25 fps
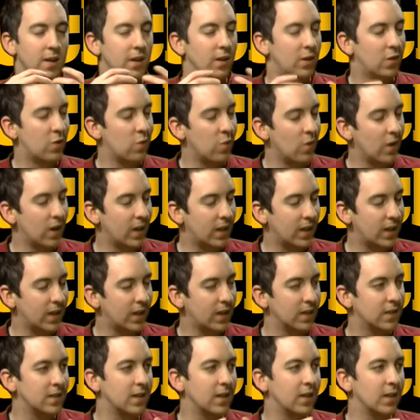
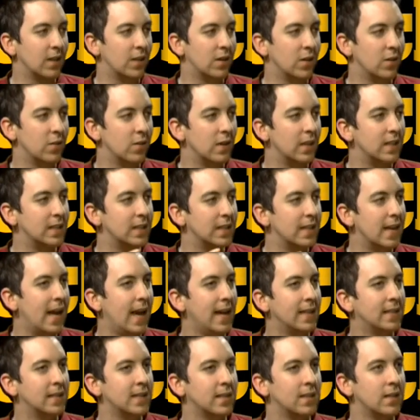quirky, it's kind of cool, it's
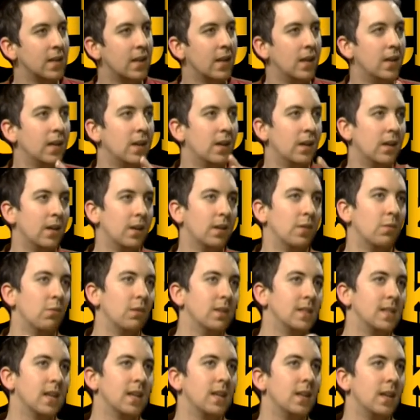less...
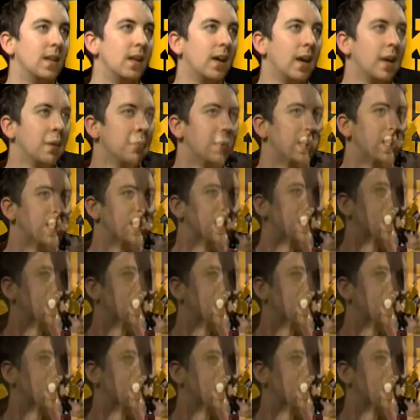We'll say the animation you